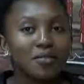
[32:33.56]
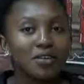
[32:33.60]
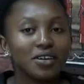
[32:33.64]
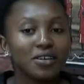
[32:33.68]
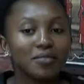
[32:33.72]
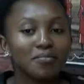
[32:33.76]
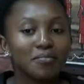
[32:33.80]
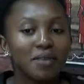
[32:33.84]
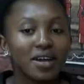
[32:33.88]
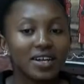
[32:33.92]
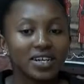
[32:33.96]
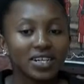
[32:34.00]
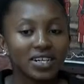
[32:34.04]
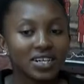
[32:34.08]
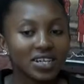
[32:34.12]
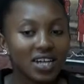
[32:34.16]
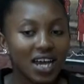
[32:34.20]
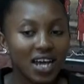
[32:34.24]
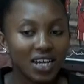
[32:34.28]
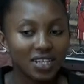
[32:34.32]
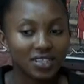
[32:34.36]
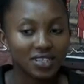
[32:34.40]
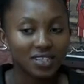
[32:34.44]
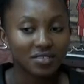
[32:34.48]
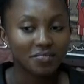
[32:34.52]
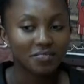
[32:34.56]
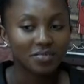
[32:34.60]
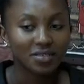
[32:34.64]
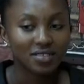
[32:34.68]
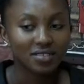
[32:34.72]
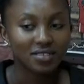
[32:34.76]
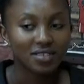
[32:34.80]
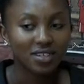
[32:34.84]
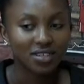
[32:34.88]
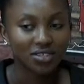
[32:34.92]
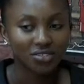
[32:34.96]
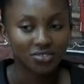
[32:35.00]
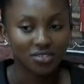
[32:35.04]
Marine Arctic Peace
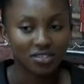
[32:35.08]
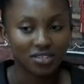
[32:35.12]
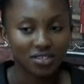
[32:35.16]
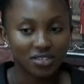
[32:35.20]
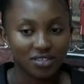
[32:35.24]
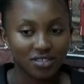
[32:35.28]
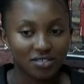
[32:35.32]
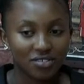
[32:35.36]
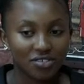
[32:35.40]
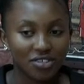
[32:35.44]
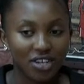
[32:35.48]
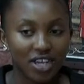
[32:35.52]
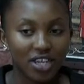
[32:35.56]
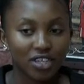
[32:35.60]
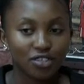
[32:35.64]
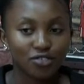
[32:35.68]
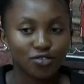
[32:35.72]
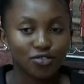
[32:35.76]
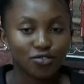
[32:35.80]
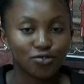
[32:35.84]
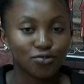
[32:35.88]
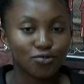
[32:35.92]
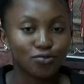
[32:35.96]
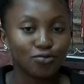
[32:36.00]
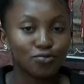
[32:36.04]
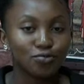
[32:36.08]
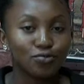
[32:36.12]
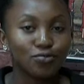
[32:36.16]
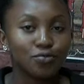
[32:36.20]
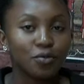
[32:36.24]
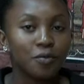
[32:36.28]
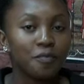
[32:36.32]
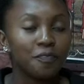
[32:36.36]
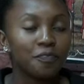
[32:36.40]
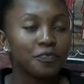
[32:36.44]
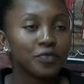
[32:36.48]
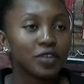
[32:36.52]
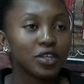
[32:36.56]
Sanctuary is trying to
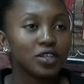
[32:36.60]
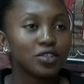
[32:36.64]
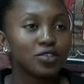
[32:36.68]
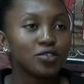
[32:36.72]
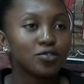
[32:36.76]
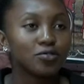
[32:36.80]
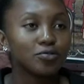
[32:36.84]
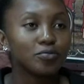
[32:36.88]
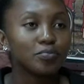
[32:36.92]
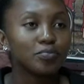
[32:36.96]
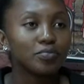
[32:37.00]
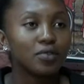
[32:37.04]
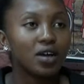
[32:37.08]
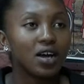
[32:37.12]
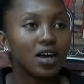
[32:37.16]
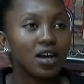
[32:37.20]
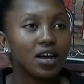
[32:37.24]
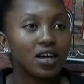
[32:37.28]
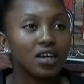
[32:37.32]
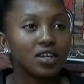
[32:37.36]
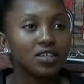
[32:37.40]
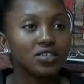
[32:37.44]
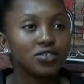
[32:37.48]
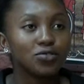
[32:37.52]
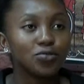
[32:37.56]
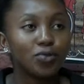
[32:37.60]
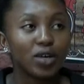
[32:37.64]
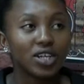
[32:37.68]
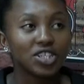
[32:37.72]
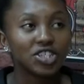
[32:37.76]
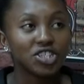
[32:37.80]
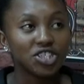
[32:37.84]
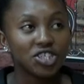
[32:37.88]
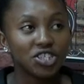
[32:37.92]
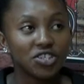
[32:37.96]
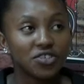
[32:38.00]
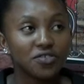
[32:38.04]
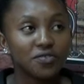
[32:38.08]

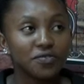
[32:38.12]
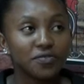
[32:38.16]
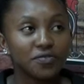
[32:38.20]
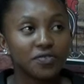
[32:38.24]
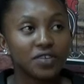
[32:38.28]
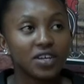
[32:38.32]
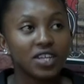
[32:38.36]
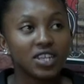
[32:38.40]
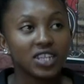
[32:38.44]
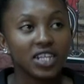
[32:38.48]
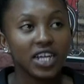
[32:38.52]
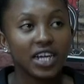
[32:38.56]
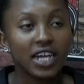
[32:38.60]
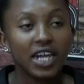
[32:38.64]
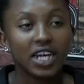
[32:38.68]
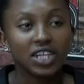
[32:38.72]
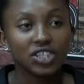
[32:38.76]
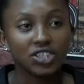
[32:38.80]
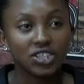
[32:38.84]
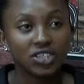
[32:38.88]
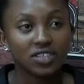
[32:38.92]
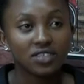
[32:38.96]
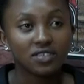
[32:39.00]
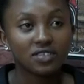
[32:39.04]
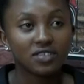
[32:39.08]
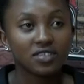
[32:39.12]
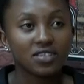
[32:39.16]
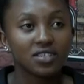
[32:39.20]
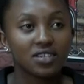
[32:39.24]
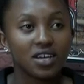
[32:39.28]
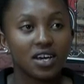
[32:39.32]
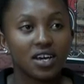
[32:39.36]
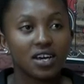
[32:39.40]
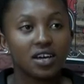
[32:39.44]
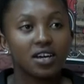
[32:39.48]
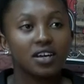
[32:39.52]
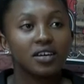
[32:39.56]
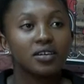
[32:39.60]
achieve the largest
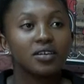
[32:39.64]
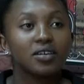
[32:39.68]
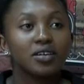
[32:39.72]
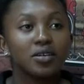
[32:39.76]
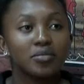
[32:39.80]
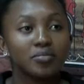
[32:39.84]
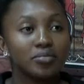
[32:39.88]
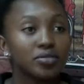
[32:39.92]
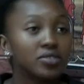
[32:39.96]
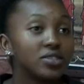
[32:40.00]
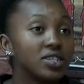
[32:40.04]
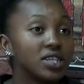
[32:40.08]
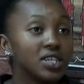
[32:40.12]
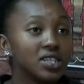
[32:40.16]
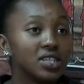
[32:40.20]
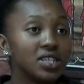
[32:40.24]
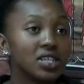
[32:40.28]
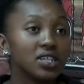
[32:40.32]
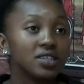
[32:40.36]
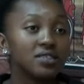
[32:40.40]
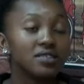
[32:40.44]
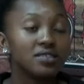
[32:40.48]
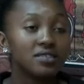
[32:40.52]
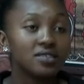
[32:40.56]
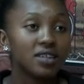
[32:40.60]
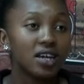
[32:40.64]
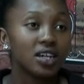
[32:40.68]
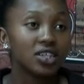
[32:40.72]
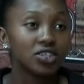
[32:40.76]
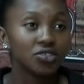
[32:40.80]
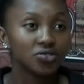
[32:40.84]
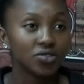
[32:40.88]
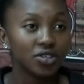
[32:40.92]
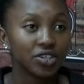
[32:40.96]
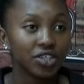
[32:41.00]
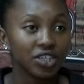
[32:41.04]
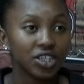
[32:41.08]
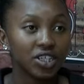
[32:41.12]
protected
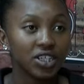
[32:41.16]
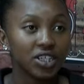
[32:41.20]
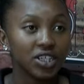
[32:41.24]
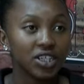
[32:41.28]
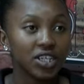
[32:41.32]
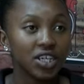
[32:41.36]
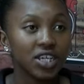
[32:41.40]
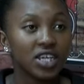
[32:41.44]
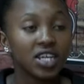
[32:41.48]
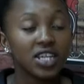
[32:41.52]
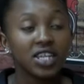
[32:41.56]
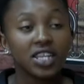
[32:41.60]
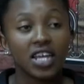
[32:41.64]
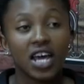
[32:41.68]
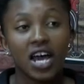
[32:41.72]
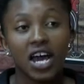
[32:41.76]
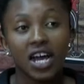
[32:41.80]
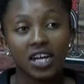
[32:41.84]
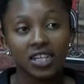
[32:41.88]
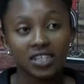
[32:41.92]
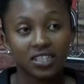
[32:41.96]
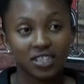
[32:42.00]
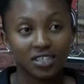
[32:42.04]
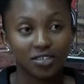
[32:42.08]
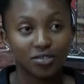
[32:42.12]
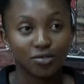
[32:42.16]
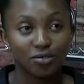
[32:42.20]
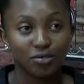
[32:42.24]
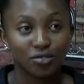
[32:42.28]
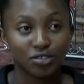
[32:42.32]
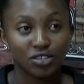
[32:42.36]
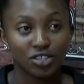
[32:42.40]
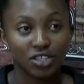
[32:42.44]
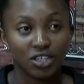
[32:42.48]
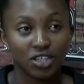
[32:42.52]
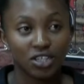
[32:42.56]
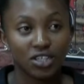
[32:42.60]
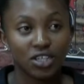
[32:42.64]
sanctuary in the Arctic
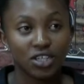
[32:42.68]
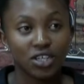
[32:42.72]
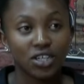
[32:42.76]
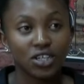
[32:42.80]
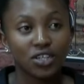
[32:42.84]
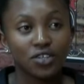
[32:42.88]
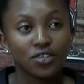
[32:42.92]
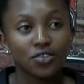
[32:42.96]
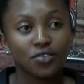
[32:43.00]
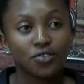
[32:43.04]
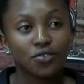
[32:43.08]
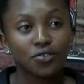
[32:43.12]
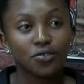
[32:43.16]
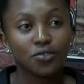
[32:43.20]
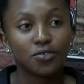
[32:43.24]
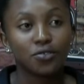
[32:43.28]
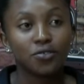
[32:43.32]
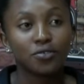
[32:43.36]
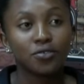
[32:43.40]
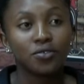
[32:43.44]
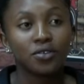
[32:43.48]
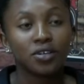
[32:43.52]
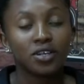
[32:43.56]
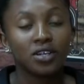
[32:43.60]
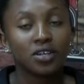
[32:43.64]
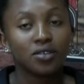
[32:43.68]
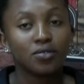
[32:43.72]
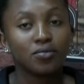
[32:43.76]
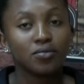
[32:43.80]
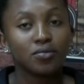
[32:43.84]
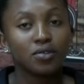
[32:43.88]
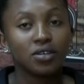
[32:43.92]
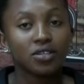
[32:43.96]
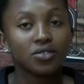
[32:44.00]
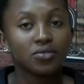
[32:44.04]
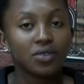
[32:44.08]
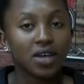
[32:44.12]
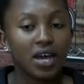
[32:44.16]
Ocean. So
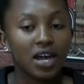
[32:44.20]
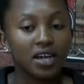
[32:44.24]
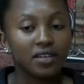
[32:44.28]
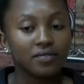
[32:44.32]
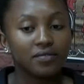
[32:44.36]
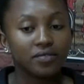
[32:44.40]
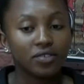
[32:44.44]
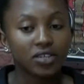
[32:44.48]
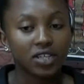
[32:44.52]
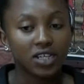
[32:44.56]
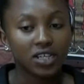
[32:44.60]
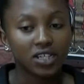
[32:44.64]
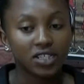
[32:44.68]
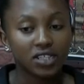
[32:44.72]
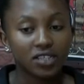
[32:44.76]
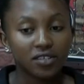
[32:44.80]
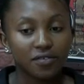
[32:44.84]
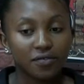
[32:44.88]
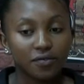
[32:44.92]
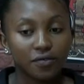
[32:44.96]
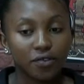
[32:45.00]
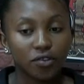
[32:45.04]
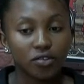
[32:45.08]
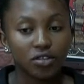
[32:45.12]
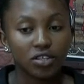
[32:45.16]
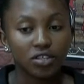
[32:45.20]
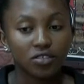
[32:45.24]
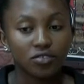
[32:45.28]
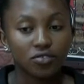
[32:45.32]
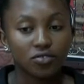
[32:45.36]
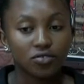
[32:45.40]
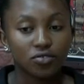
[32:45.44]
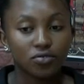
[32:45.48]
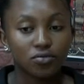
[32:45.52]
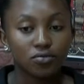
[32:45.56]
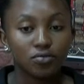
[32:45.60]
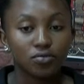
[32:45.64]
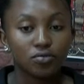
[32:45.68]
what we are advocating for is
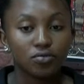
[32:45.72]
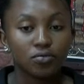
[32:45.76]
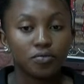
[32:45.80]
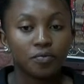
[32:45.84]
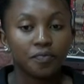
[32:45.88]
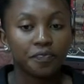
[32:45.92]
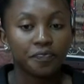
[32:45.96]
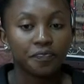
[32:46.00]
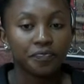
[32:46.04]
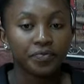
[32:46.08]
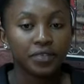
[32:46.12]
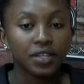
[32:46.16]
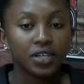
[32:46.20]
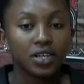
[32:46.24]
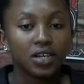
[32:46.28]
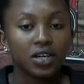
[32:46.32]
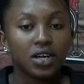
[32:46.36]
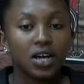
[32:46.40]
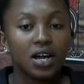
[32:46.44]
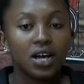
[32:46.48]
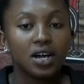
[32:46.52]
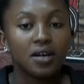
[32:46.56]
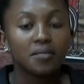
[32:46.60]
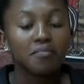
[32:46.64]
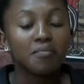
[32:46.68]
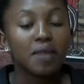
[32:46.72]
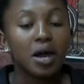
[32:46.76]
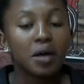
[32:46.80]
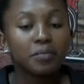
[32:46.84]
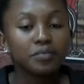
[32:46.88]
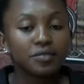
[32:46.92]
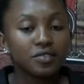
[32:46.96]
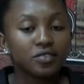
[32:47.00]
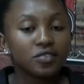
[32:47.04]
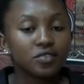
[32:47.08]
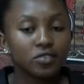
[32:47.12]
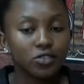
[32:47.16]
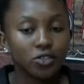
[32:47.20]
to MAPS
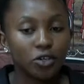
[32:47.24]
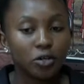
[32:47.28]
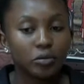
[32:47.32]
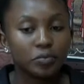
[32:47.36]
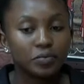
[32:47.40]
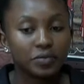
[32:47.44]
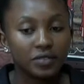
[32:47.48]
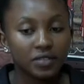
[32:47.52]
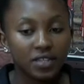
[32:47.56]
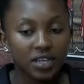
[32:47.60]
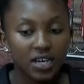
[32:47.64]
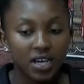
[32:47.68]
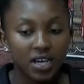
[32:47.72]
stops